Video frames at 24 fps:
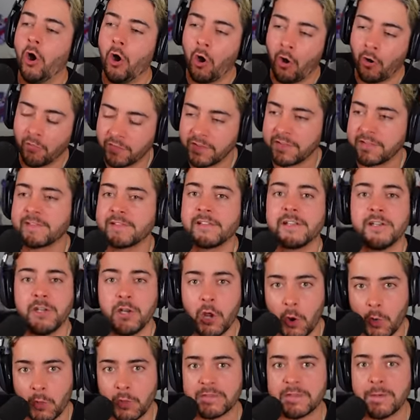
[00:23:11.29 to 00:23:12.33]
obviously
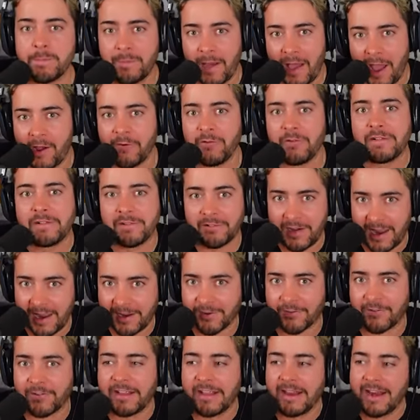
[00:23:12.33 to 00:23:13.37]
knows about
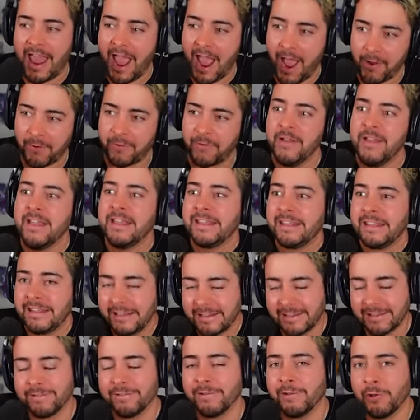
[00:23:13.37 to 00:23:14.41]
Gregory and how he
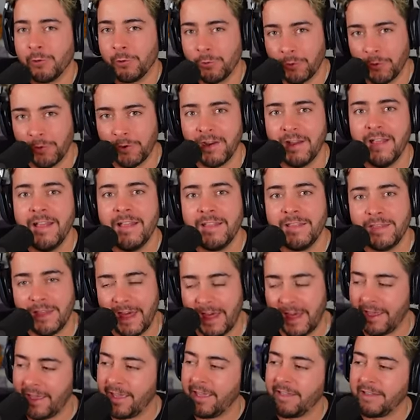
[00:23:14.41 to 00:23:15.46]
can lure
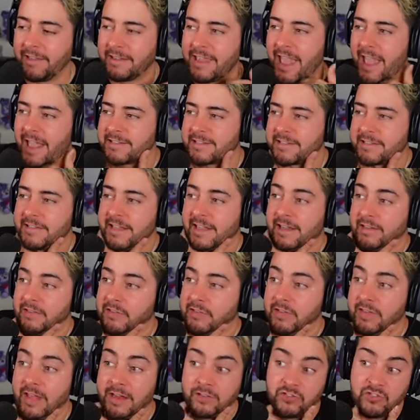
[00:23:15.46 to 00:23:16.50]
the Cassie in
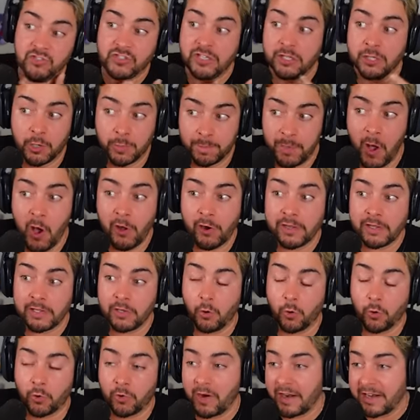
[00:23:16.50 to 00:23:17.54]
to then steal her body
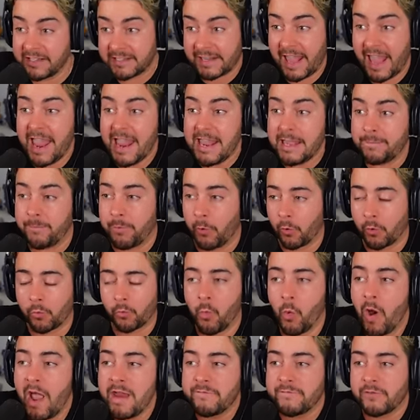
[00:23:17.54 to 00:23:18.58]
or escape or
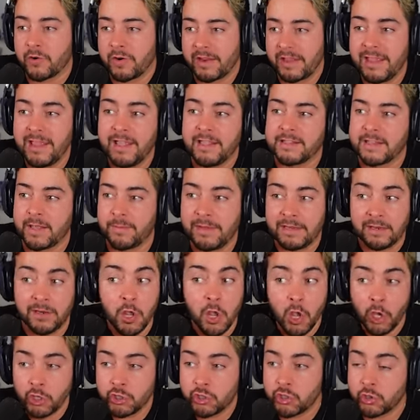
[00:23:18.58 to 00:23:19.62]
whatever it is. I mean,
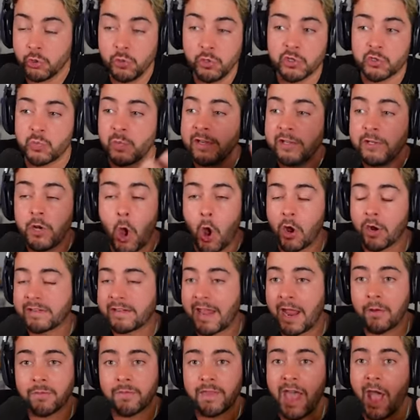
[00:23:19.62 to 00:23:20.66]
as soon as we knock
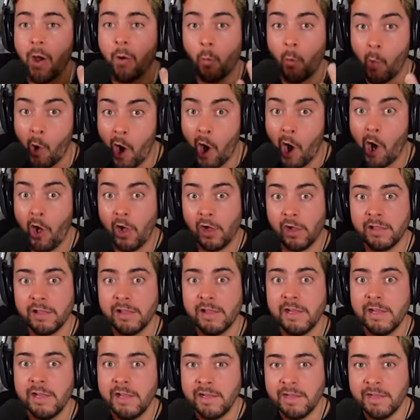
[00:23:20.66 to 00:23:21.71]
down that wall,
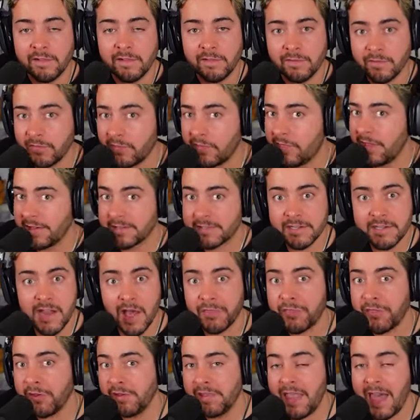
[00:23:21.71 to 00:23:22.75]
there's
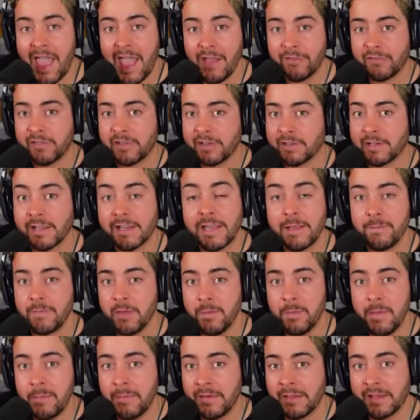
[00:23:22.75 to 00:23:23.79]
nothing left to keep the
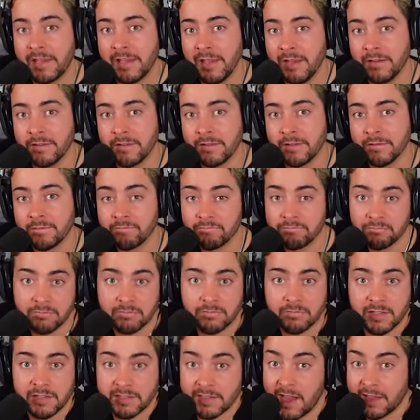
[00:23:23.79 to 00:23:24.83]
Mimic in.
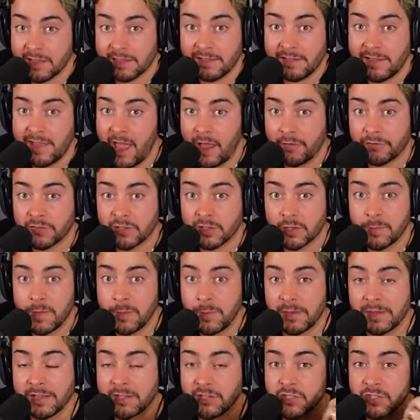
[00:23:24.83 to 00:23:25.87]
There's nothing left, so the
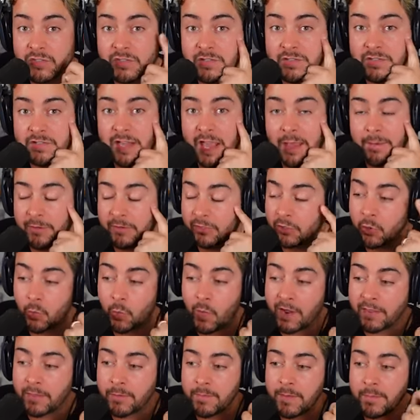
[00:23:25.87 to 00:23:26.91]
Mimic can just escape. I don't know
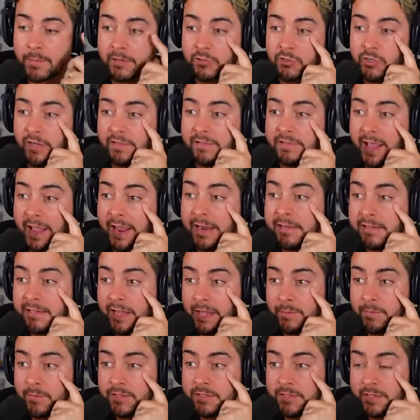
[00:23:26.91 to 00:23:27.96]
why the Mimic tries to
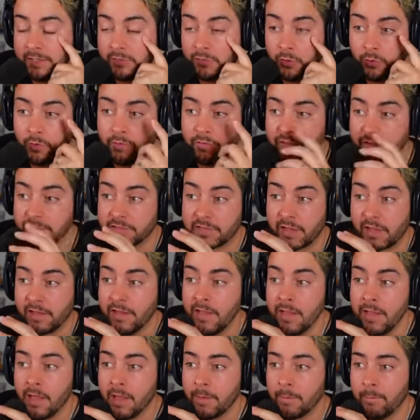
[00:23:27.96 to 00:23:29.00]
endgame us. I don't know if it's
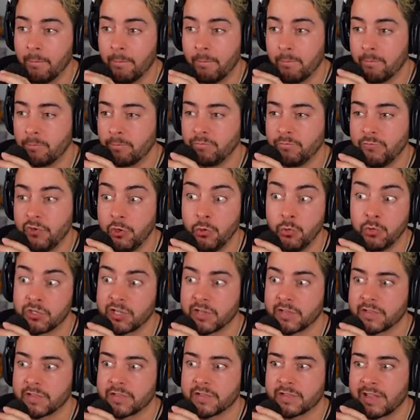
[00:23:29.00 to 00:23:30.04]
to use
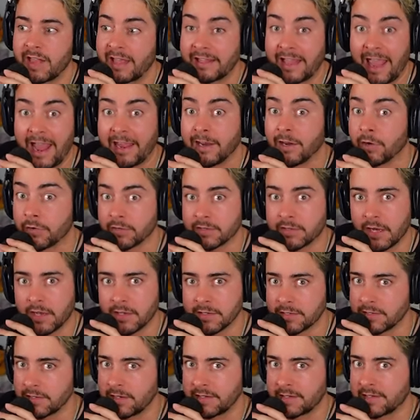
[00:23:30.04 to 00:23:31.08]
us like Ennard
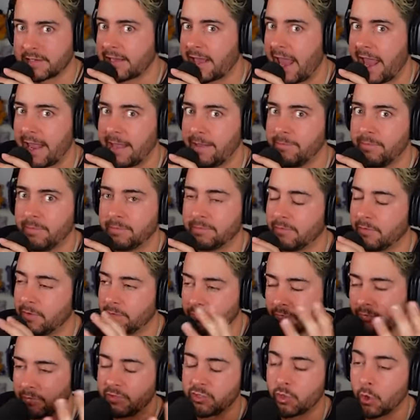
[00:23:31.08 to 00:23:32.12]
does and escape.
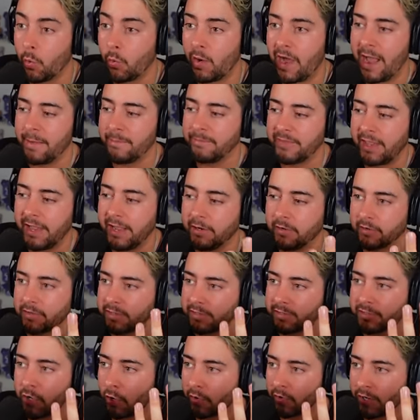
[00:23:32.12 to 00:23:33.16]
We saw what happened to Ennard.
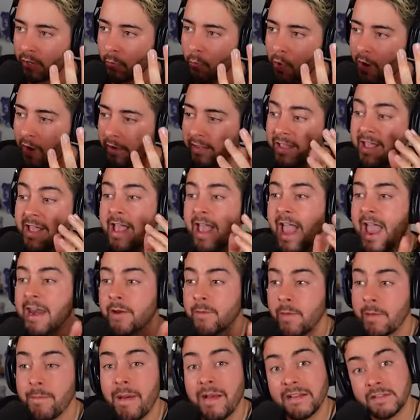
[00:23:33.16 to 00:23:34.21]
It's not going to work.
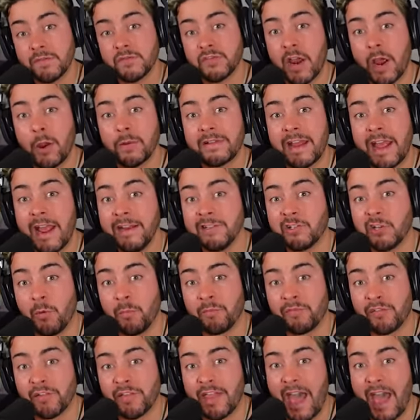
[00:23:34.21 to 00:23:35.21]
Anyway, massive shout out to EmTom for